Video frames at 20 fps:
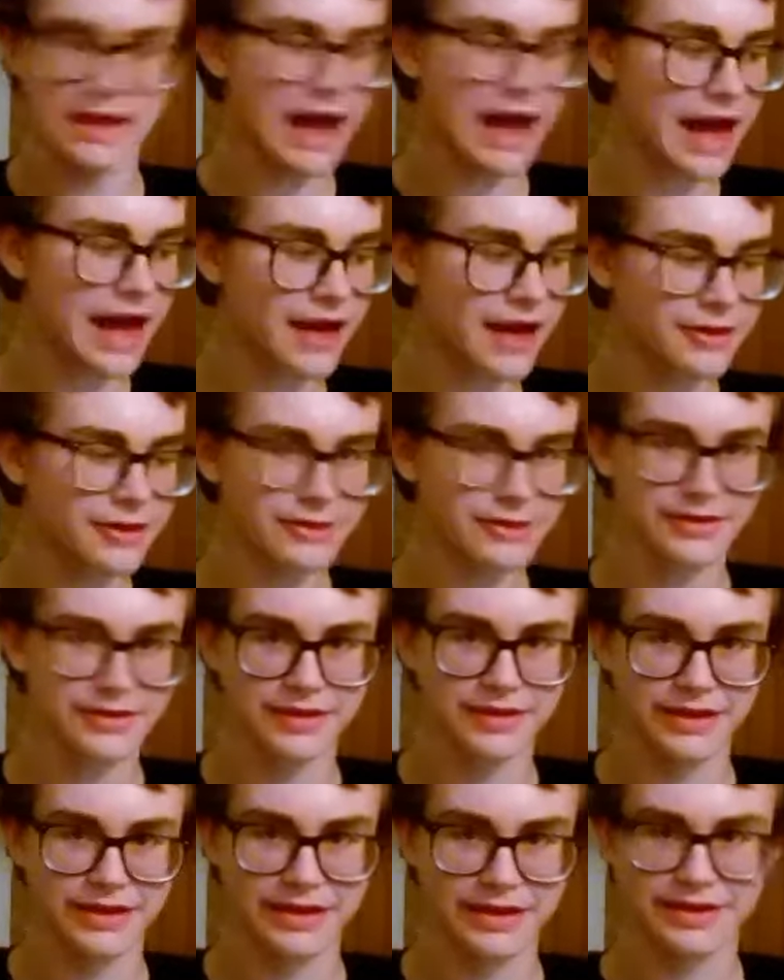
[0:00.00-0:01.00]
Yeah.
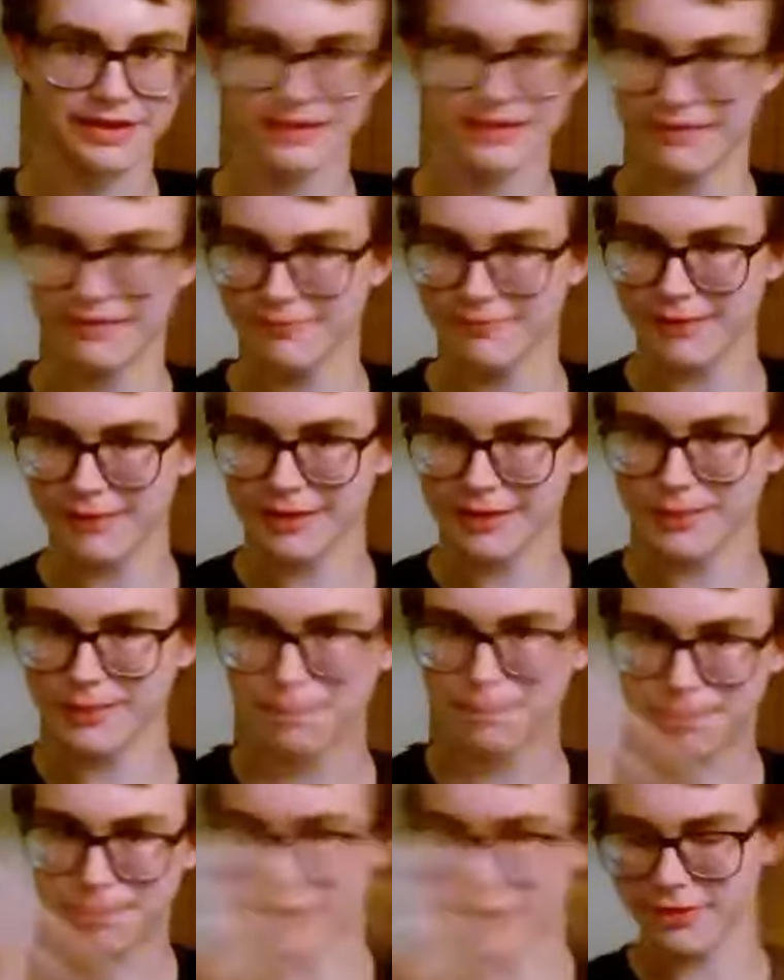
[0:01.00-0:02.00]
Never
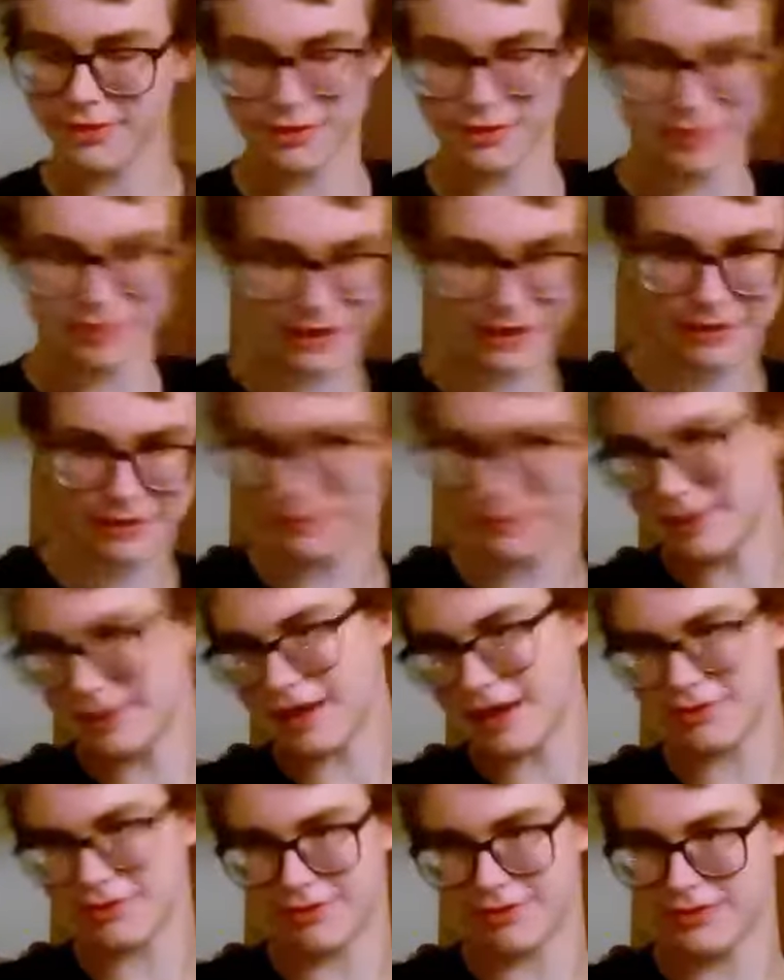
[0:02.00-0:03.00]
mind the buzzing sound in the
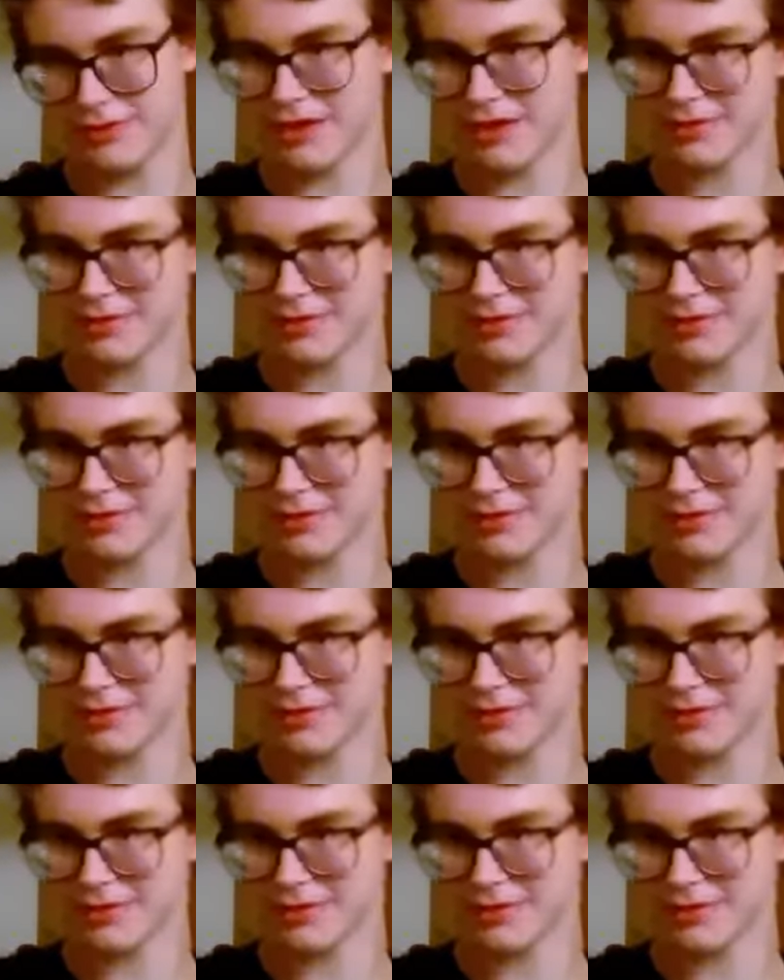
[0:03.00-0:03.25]
background,